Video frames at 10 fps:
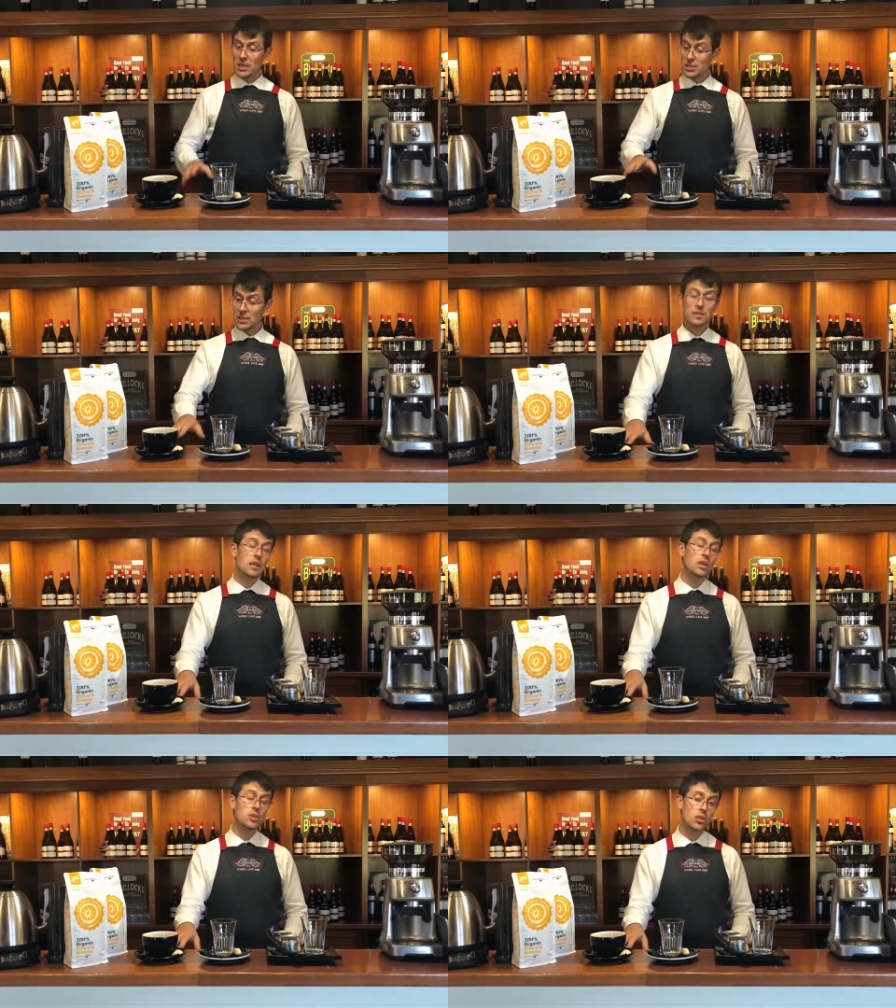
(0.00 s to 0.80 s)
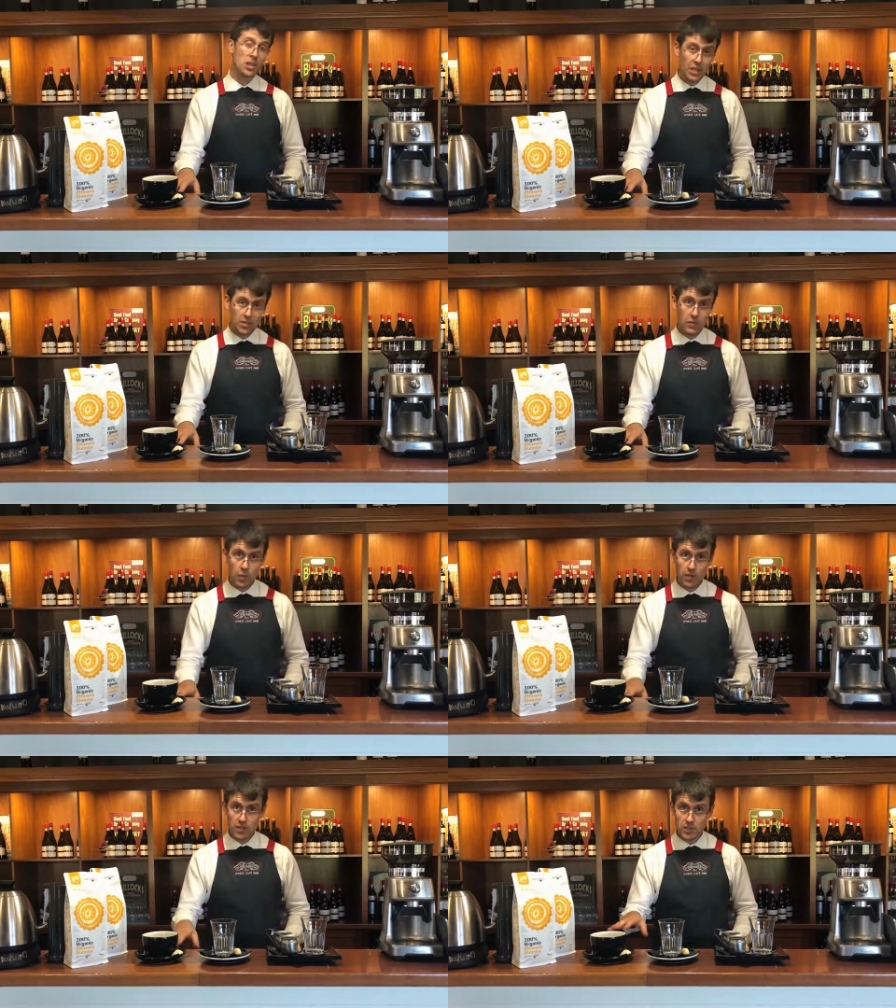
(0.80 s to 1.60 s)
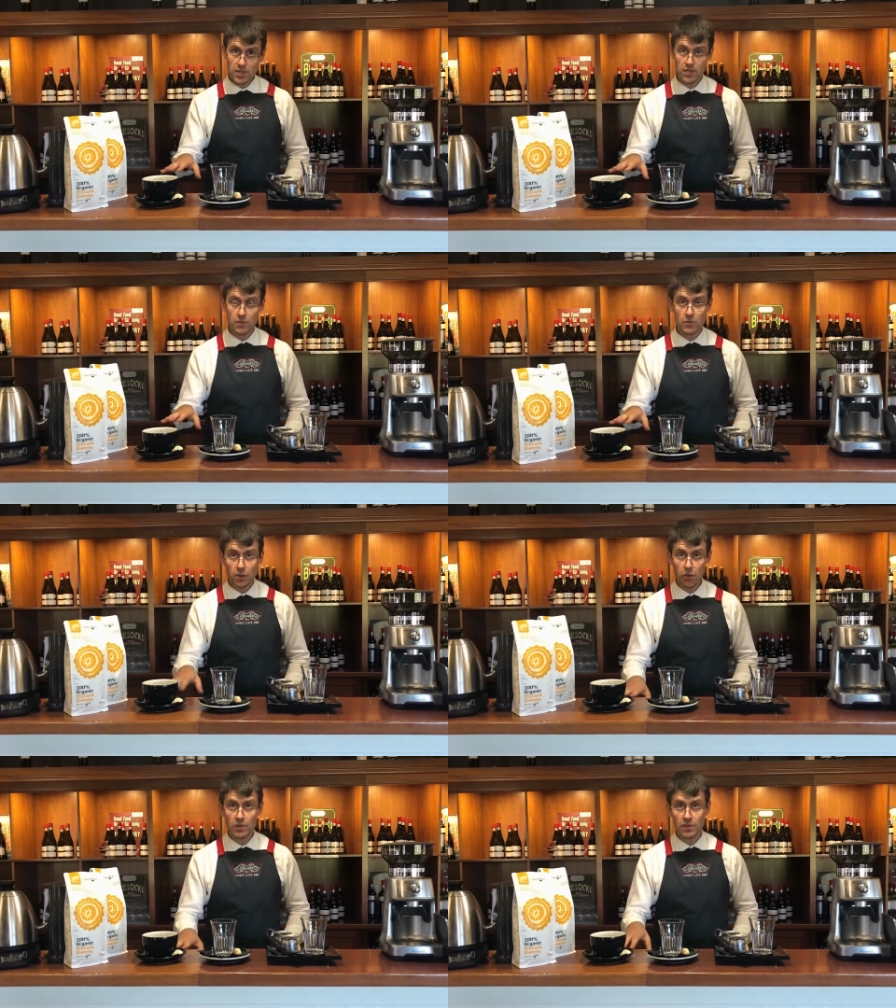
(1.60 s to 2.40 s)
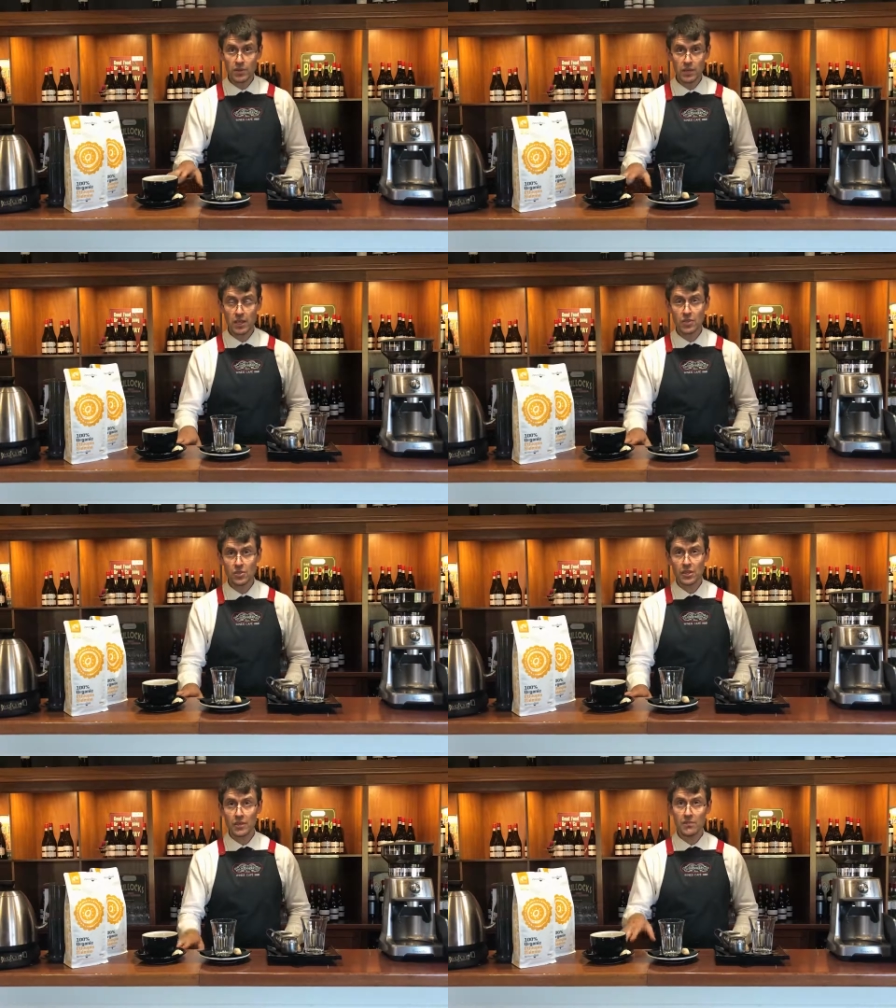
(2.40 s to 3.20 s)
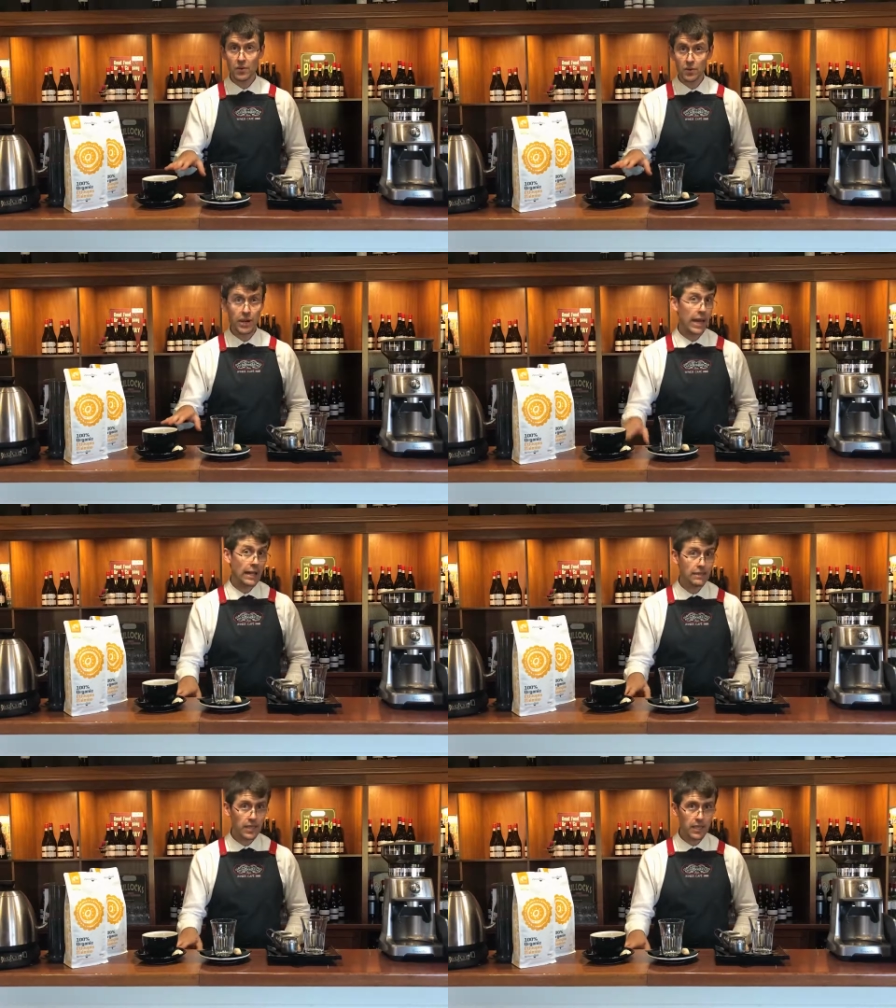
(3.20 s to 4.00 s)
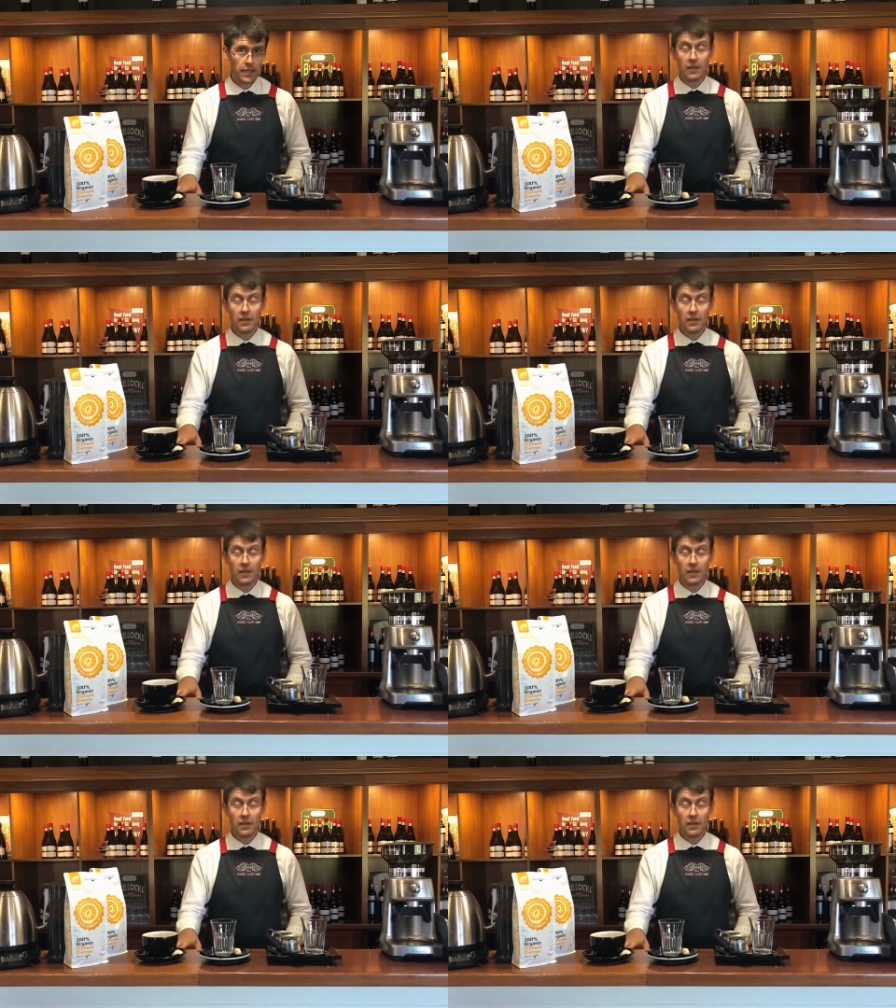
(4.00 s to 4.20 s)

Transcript: This actually is what is known internationally for latte.